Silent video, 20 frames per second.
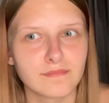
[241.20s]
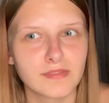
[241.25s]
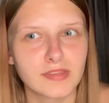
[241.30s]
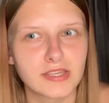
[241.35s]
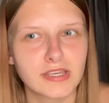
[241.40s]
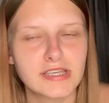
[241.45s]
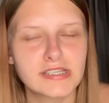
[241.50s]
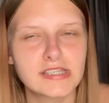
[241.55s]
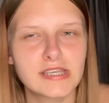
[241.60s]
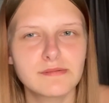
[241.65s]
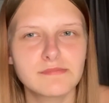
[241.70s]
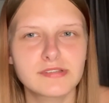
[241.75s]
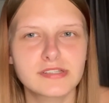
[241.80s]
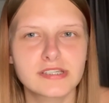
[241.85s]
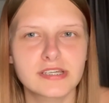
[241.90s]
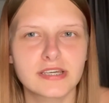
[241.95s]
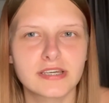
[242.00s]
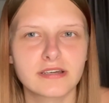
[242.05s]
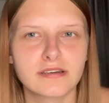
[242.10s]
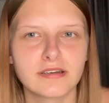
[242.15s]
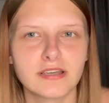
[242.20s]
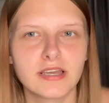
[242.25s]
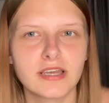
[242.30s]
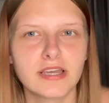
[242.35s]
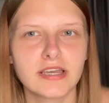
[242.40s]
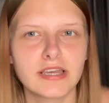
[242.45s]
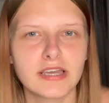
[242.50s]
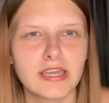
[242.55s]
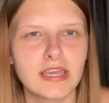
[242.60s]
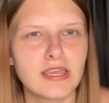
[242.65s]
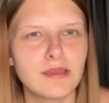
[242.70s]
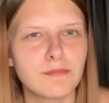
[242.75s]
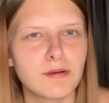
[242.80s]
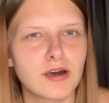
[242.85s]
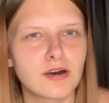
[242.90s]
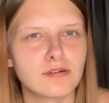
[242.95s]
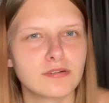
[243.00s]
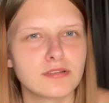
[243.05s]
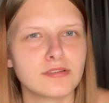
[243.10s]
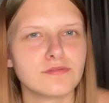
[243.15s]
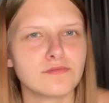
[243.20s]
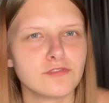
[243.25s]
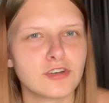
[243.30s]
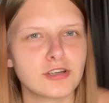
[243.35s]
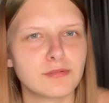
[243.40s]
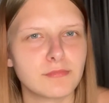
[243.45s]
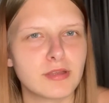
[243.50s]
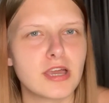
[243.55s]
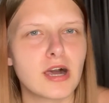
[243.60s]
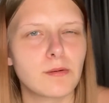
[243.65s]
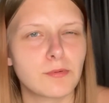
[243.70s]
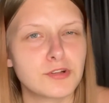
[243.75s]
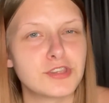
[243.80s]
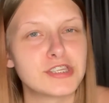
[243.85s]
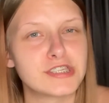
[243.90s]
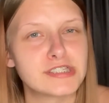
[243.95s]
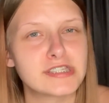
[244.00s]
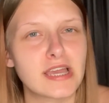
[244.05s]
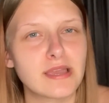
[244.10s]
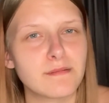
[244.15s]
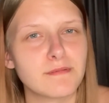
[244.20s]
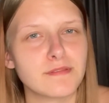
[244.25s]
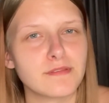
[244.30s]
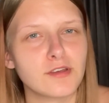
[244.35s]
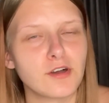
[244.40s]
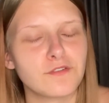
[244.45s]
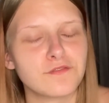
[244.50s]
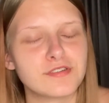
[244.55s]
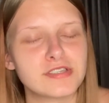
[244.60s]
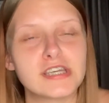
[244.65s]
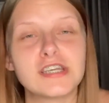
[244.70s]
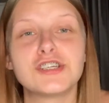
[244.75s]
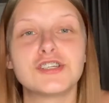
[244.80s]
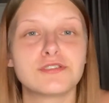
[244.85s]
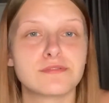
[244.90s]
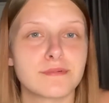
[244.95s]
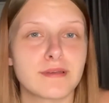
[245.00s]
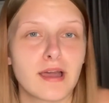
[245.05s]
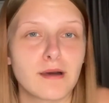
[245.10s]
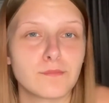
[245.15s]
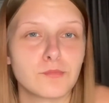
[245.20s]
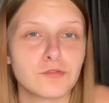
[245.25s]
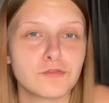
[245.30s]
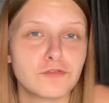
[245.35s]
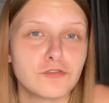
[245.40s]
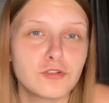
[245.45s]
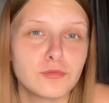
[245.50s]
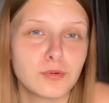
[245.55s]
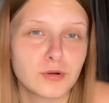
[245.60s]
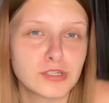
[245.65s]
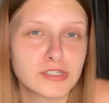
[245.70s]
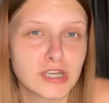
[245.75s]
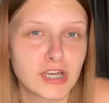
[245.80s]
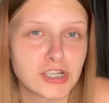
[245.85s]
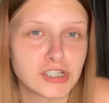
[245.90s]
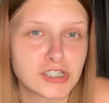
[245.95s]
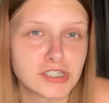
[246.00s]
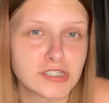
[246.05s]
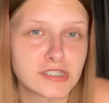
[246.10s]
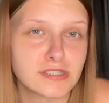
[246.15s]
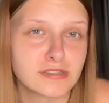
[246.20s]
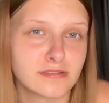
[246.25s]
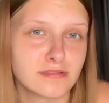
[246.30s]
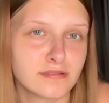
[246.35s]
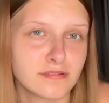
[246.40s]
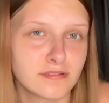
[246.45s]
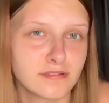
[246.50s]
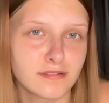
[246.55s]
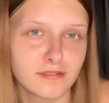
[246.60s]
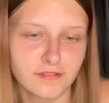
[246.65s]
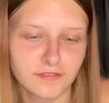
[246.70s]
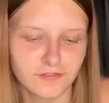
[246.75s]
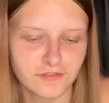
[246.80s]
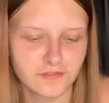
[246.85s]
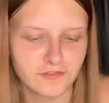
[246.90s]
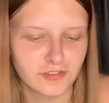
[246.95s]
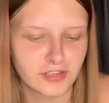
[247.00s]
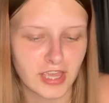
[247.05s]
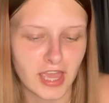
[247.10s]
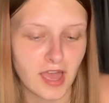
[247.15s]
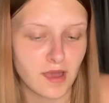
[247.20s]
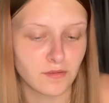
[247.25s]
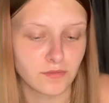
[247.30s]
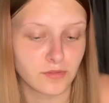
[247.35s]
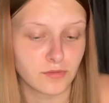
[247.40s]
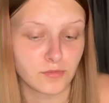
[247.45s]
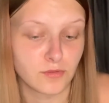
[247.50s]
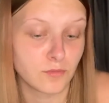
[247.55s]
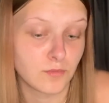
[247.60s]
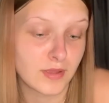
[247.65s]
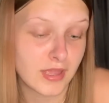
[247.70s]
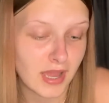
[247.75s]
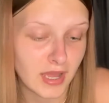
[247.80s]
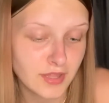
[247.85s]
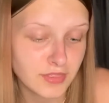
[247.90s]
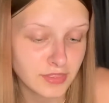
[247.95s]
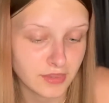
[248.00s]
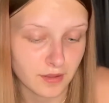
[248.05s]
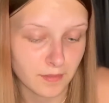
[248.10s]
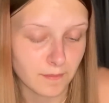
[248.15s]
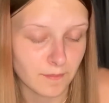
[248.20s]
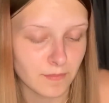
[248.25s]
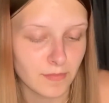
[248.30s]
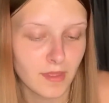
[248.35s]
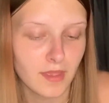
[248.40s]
He seems to email and ring me up with the same conversations we had before because I just forget that we had them.